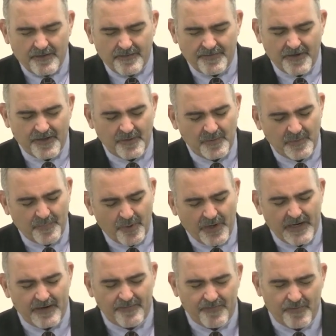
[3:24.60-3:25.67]
Father, we
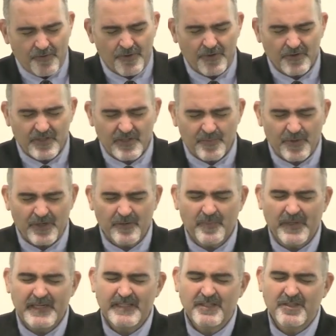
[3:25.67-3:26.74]
pray for your Spirit,
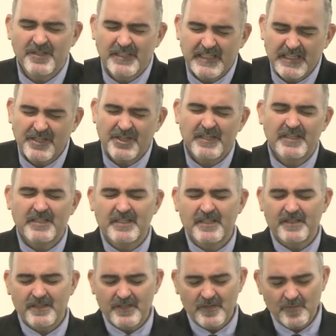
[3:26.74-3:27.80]
please, to teach us
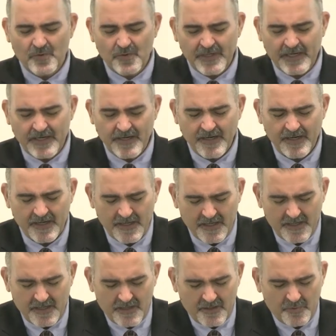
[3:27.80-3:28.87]
this morning.
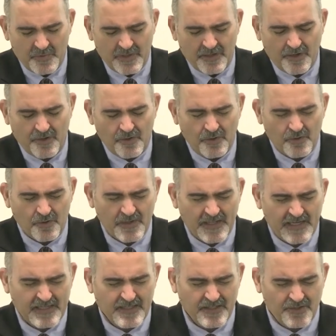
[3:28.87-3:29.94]
We know, Lord,
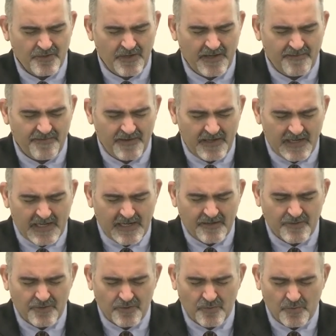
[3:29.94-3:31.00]
that you have
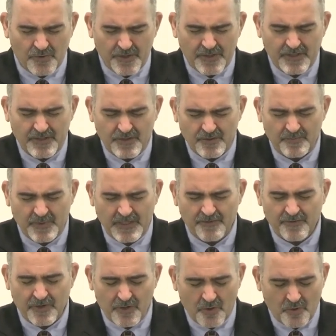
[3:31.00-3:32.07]
allowed your word to be
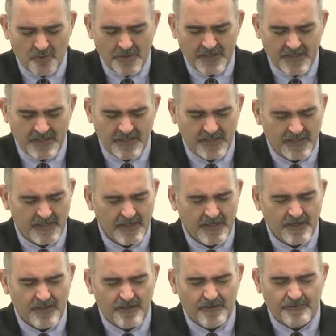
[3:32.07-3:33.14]
recorded
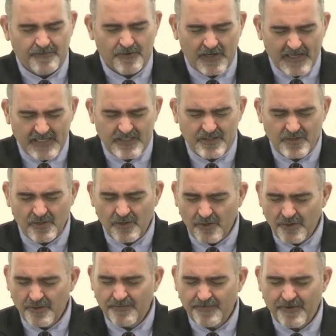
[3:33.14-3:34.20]
for us to
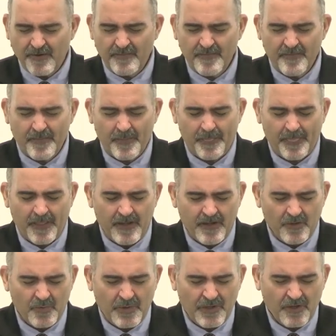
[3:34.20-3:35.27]
learn from.
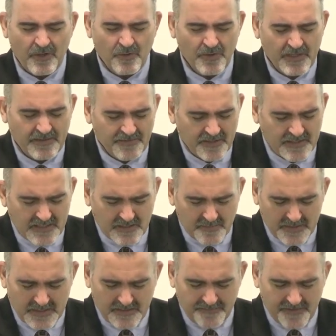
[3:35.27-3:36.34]
We know, Lord, even this
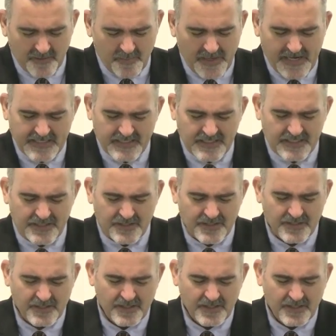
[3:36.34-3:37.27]
specific passage